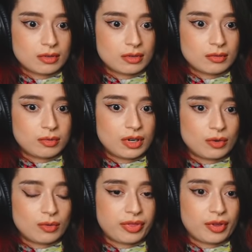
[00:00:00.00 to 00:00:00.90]
What
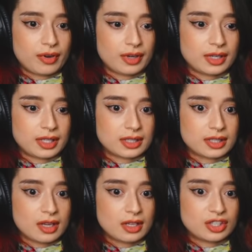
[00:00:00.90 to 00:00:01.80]

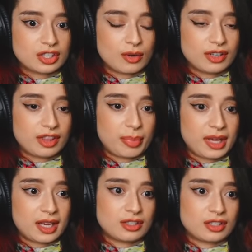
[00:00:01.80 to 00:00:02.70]
authorities? Just go under the
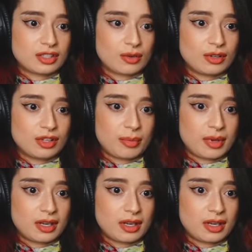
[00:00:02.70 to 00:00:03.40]
bed. Let's go under the bed.